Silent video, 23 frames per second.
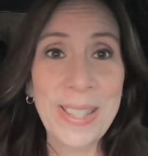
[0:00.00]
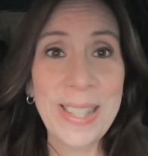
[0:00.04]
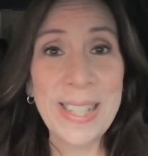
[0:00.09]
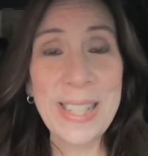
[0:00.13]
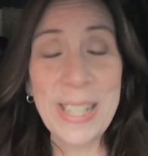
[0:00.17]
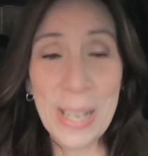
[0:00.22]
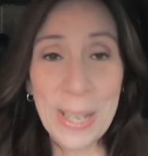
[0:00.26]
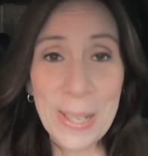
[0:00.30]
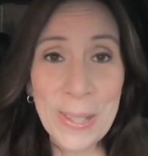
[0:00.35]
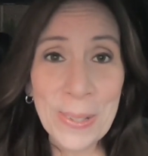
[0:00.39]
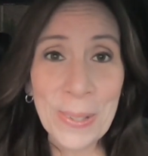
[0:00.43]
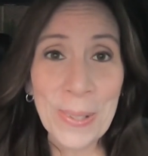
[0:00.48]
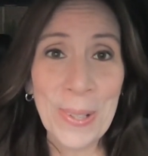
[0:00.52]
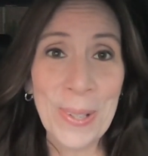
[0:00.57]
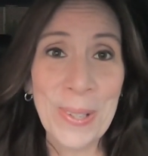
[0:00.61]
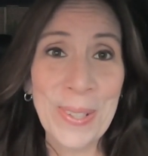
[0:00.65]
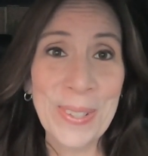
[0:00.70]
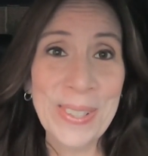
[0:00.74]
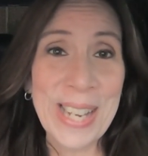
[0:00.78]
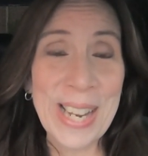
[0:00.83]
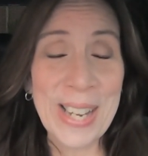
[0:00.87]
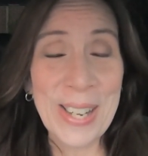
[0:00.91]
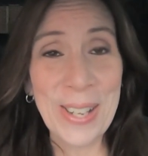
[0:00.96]
the
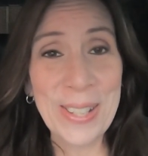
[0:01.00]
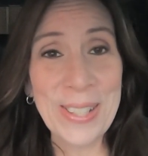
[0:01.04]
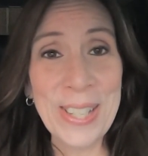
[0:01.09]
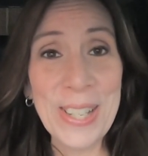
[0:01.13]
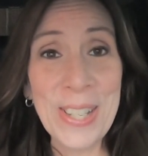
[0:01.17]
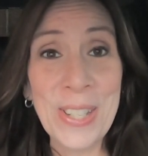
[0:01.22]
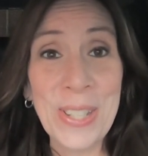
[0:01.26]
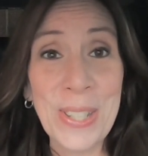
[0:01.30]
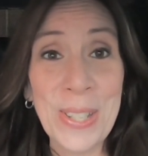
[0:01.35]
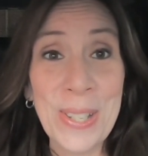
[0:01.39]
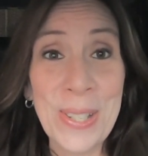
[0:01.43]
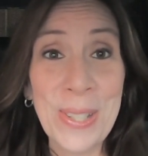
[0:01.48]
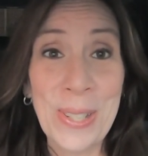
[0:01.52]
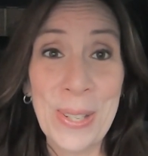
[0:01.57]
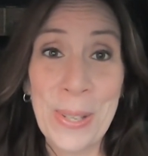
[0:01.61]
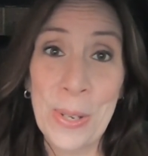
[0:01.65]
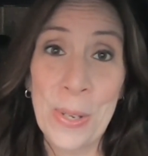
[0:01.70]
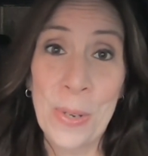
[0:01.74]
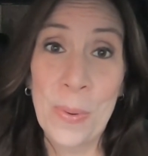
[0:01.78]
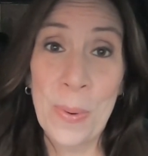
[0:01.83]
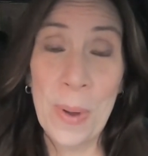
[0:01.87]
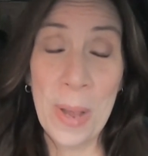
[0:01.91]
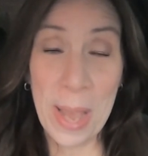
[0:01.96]
10-year-old at auditions
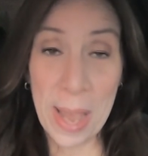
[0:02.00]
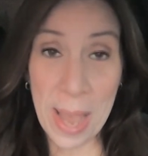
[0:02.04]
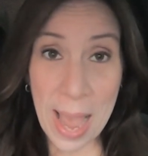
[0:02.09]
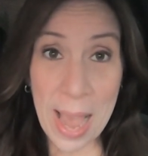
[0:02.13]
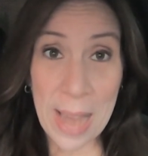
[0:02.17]
who